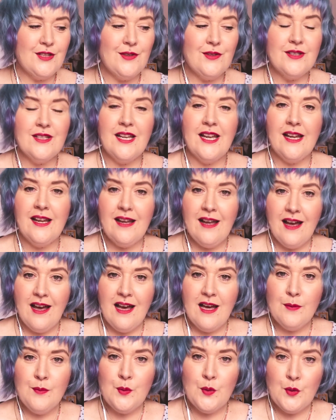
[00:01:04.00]
using
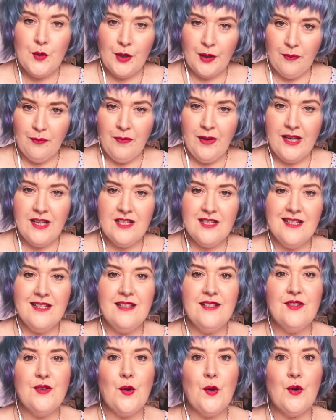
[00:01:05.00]
cardboard and
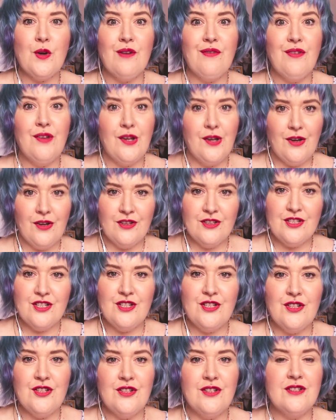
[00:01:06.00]
pictures or if you're going to
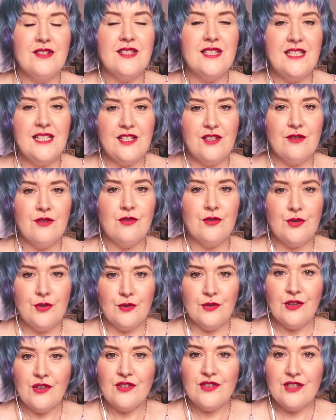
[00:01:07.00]
use digital
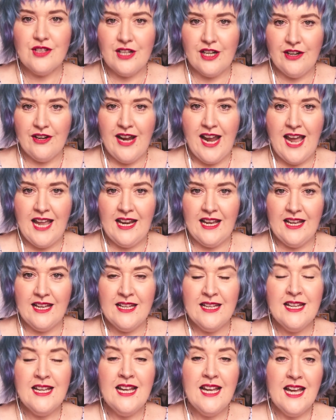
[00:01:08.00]
tools to create it.
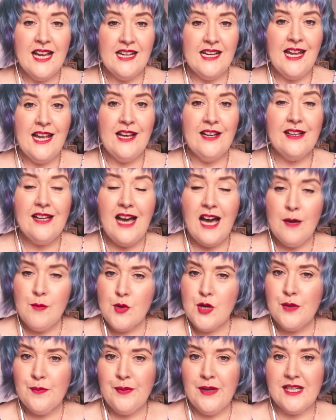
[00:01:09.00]
Now,
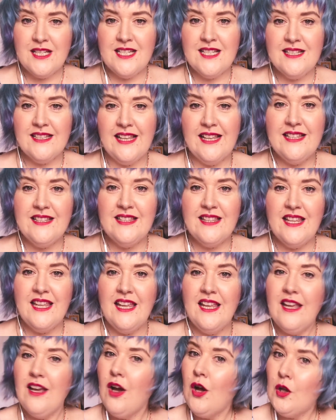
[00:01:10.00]
cardboard and pictures is
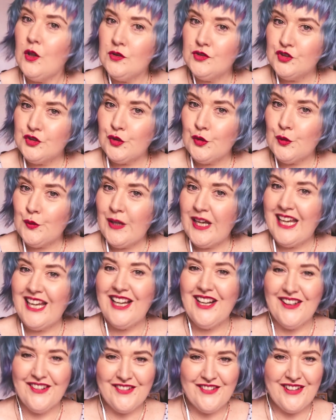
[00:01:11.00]
the old school way
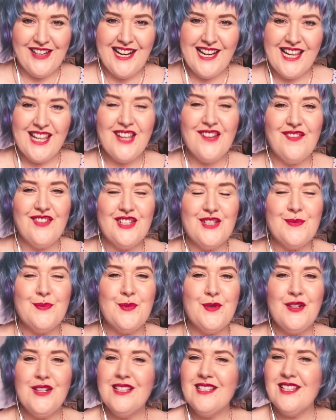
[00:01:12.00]
of creating a vision
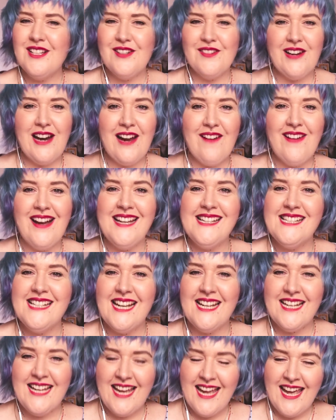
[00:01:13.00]
board. It's a great way to
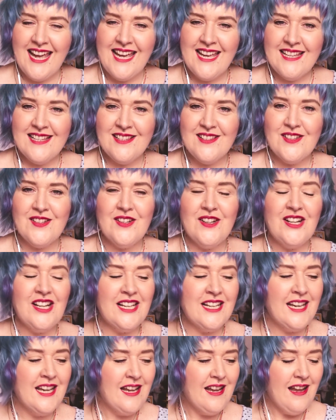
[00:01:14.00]
get your hands on.